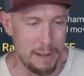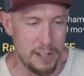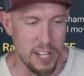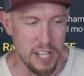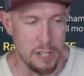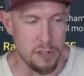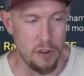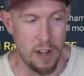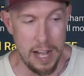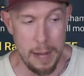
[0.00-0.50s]

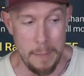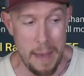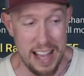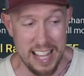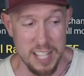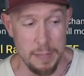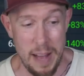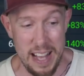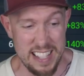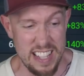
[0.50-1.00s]
just trying to
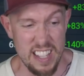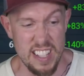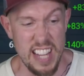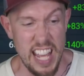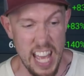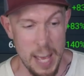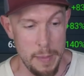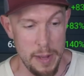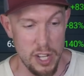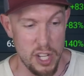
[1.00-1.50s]
maximize this
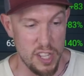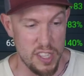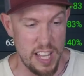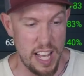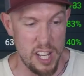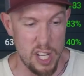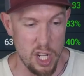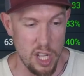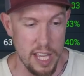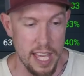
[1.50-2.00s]
damage
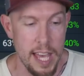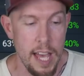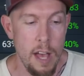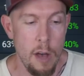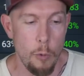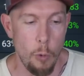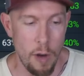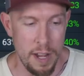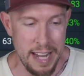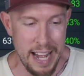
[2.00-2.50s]
essentially.
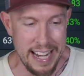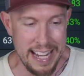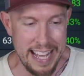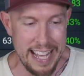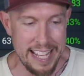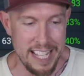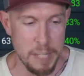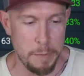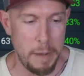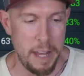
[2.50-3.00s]

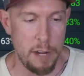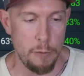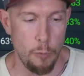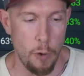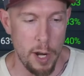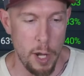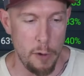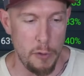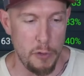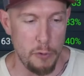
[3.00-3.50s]
198 speed,
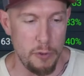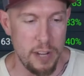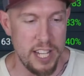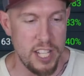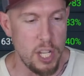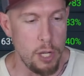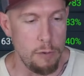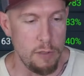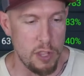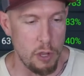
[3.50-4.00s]
103,
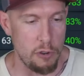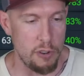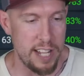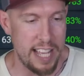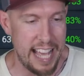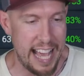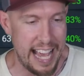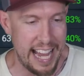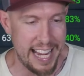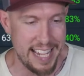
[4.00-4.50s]

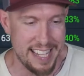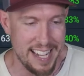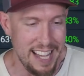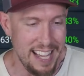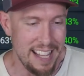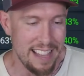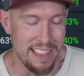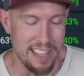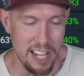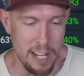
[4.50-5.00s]
238,
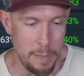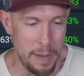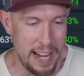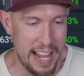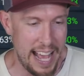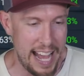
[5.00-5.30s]
little bit of